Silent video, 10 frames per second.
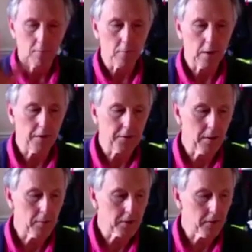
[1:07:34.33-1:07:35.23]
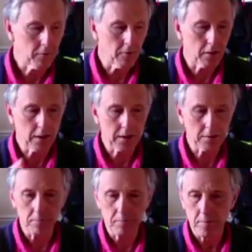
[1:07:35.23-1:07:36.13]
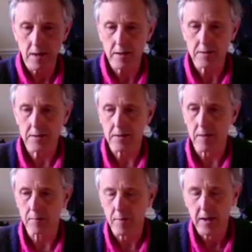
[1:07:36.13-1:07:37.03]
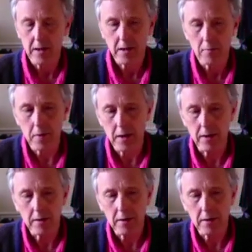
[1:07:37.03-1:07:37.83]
the left hemisphere wrote is can be